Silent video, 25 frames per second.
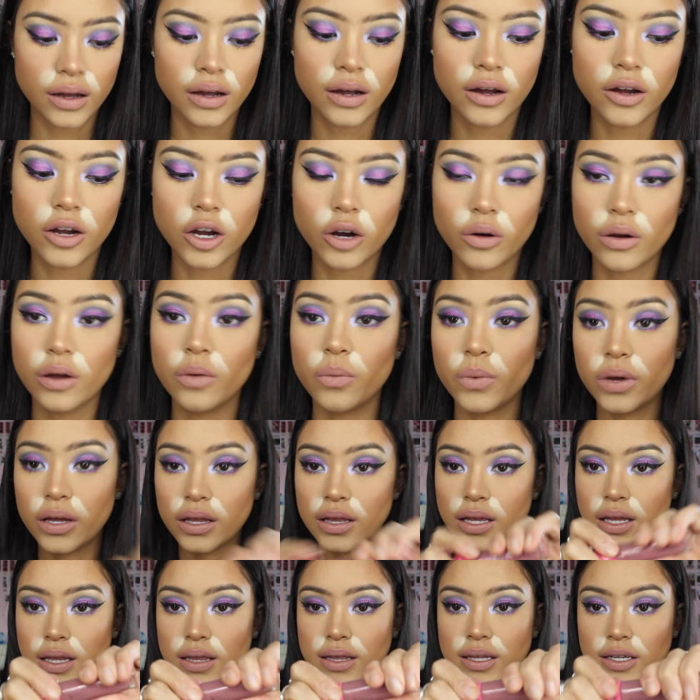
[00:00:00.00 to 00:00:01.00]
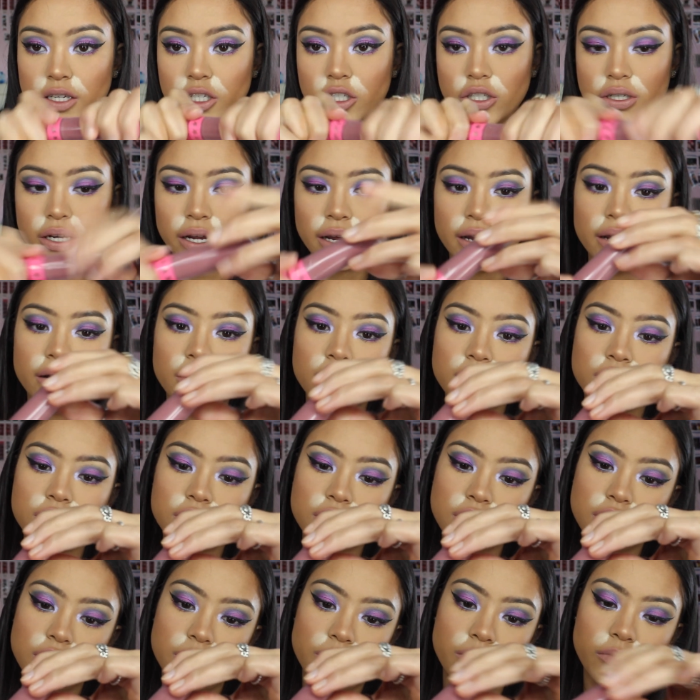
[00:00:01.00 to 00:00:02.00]
I go in with this shade,
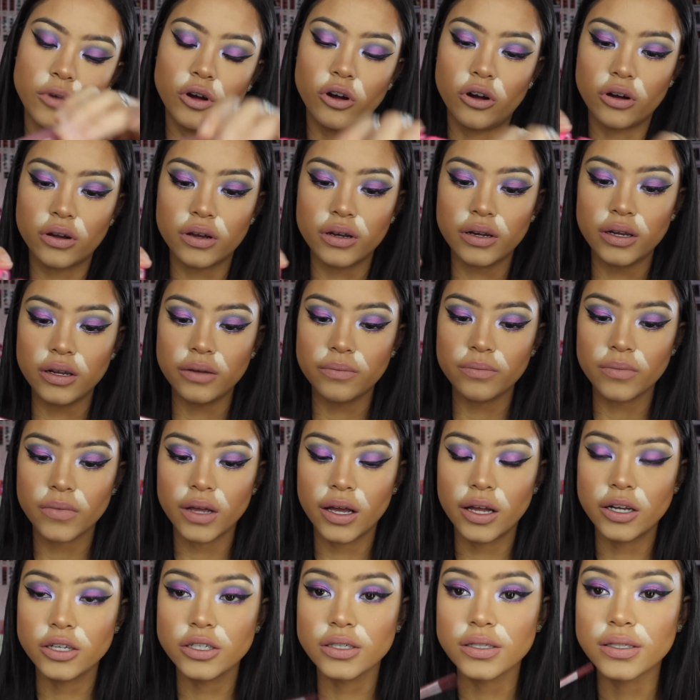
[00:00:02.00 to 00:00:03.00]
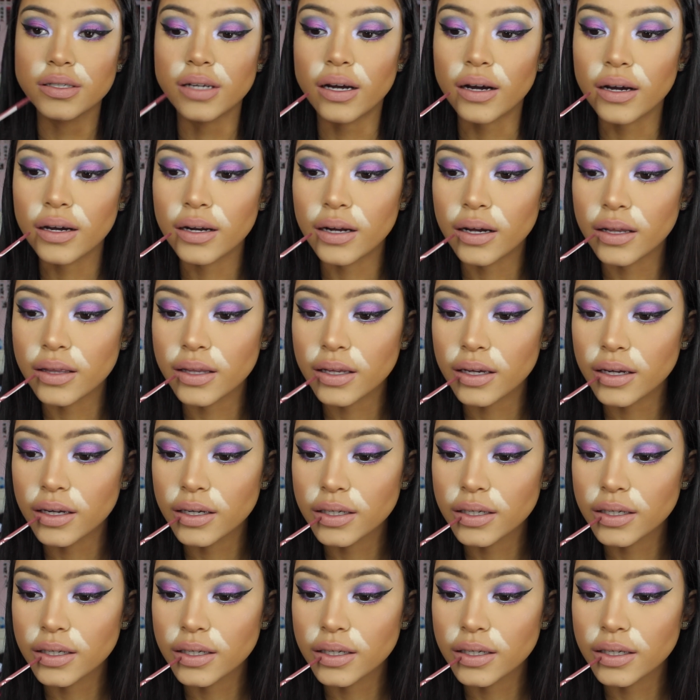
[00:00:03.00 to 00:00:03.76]
Mahogany, and just darken out the